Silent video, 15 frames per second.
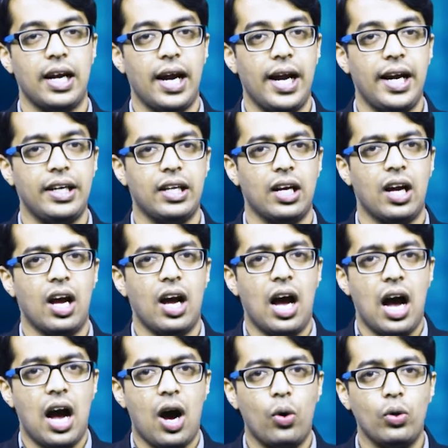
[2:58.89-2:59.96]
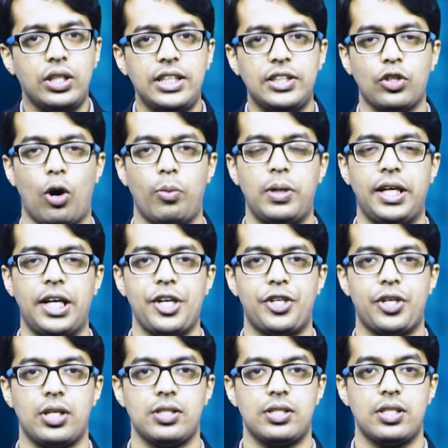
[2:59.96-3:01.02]
and how these
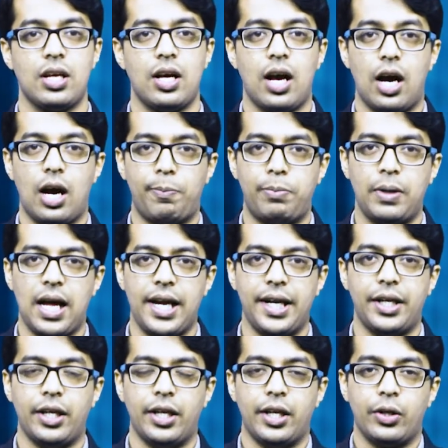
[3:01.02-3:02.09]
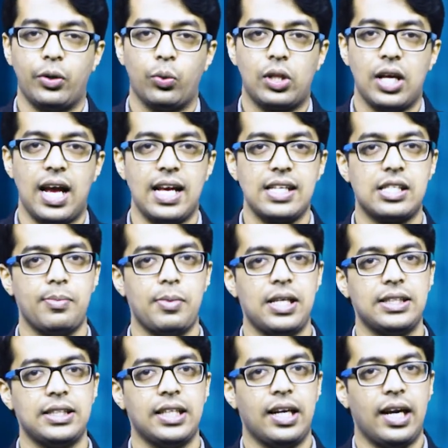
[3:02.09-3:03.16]
obligations apply to the
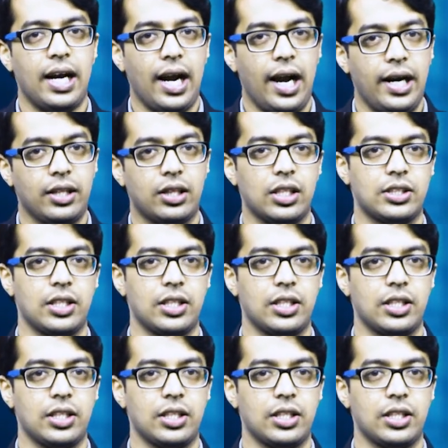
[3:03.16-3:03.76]
SMS and the